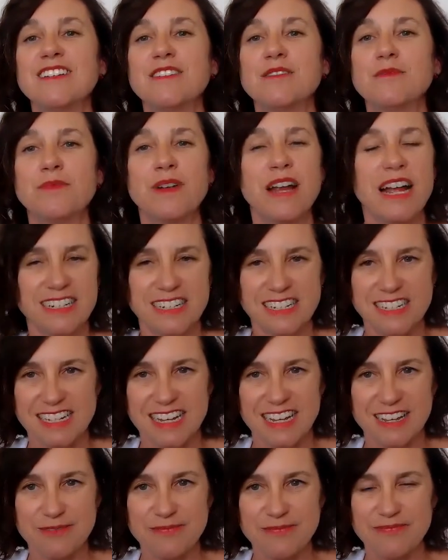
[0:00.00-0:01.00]
Practice
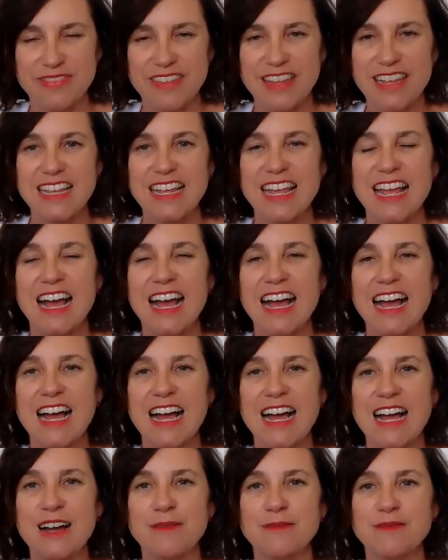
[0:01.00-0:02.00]
it.
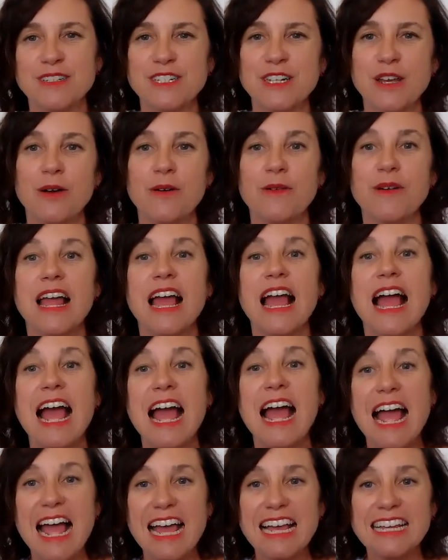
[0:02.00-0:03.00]
And
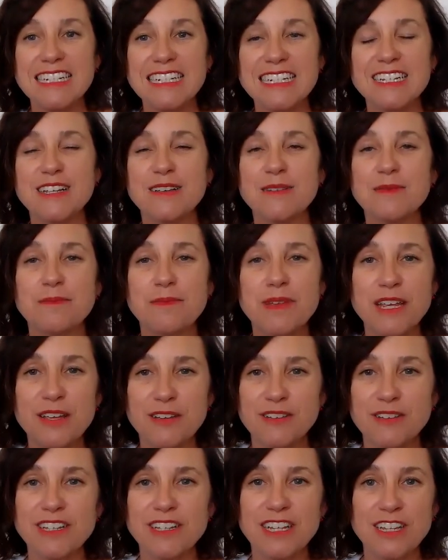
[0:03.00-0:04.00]
be on
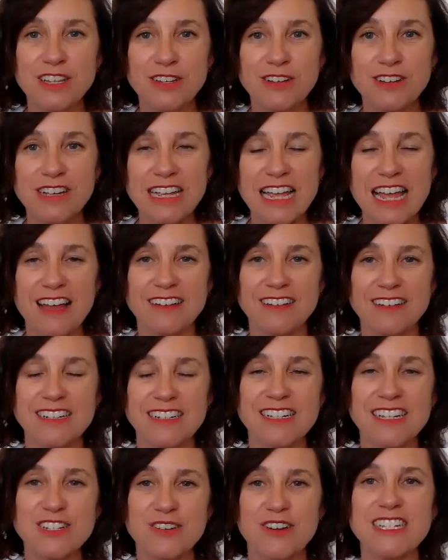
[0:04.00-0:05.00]
the lookout, because it
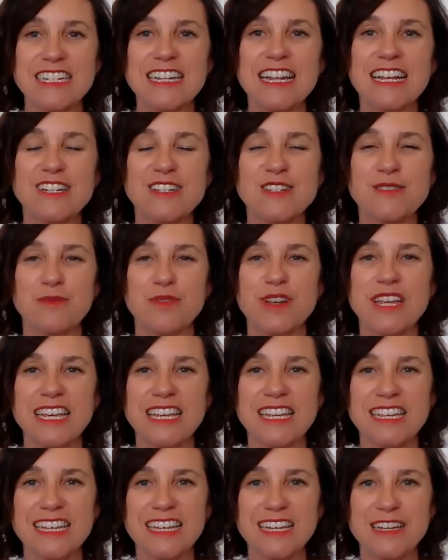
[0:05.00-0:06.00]
starts next
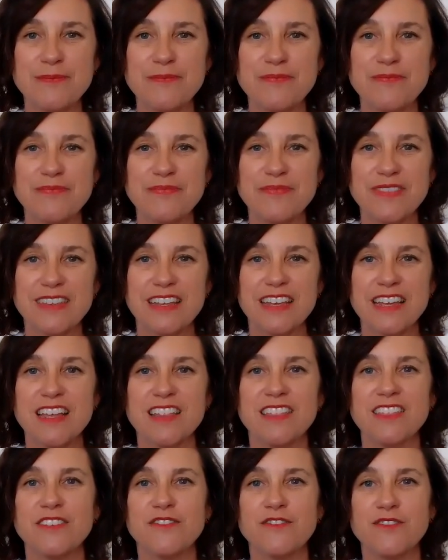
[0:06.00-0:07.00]
week.
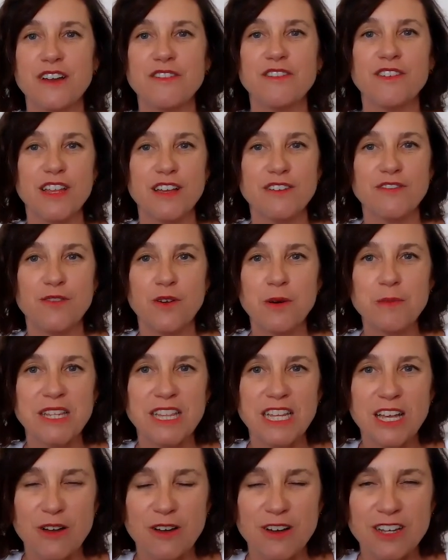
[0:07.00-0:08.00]
The Forever Love
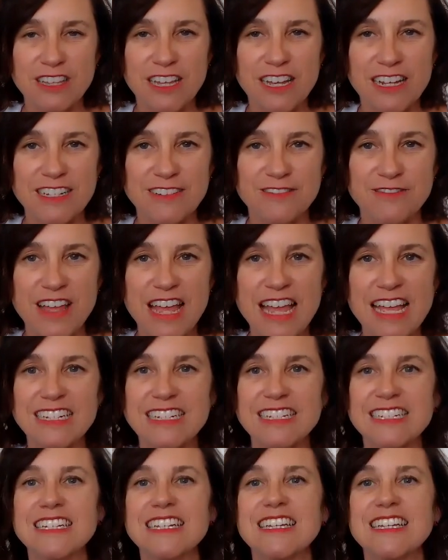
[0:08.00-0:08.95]
Formula online event.